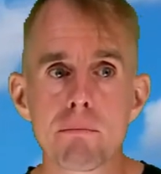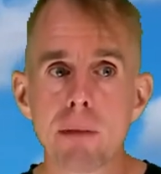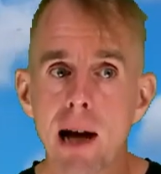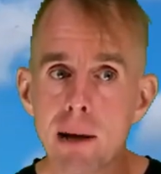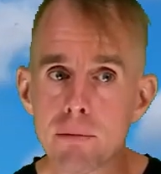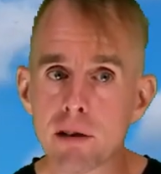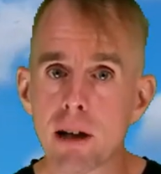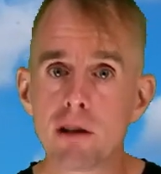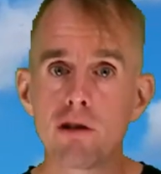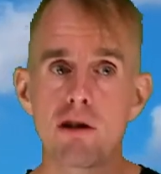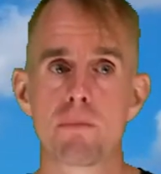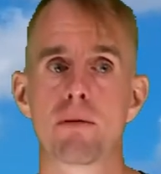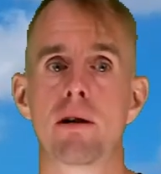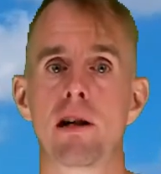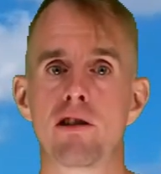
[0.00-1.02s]
perhaps
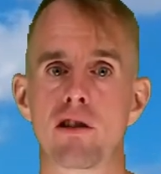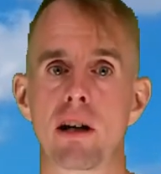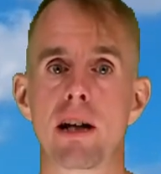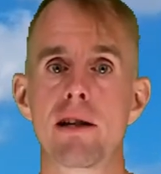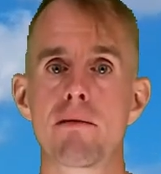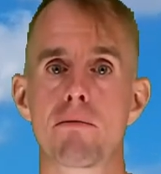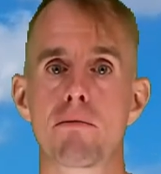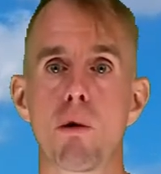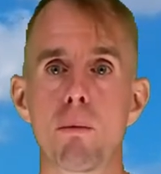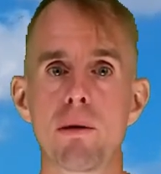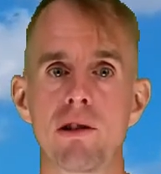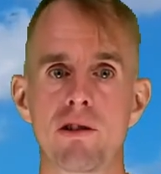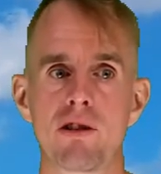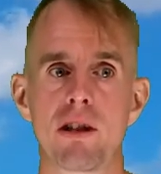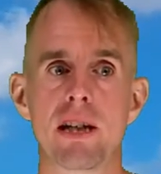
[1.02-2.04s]
unsurprisingly, what
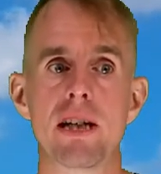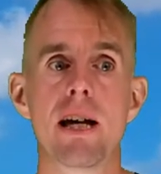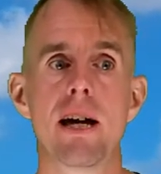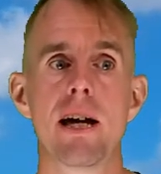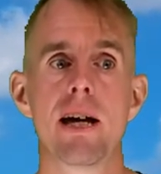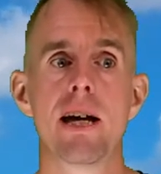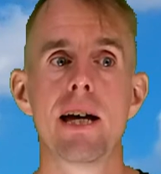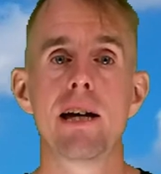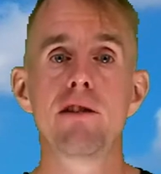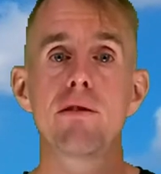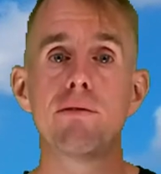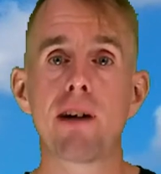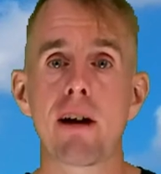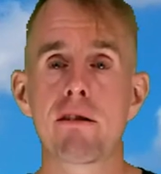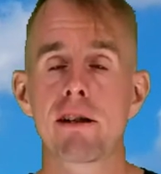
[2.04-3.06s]
we see is
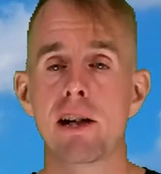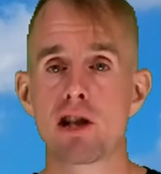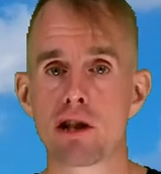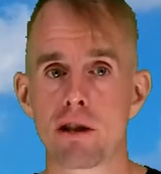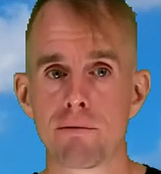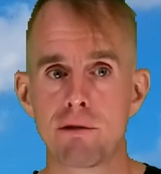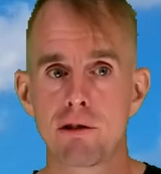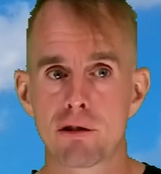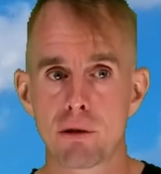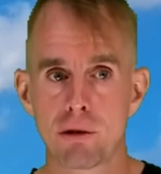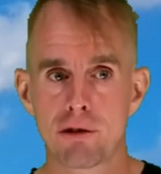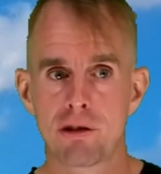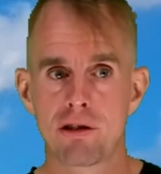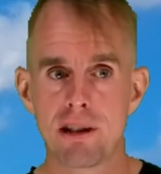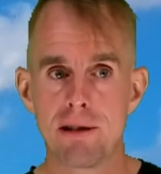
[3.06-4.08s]
a variation in
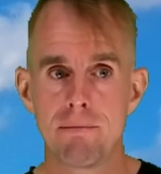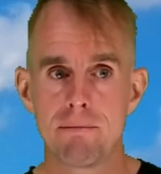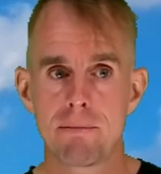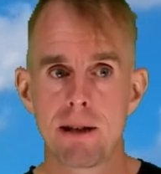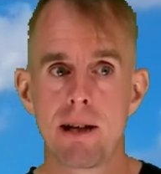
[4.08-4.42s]
viscosity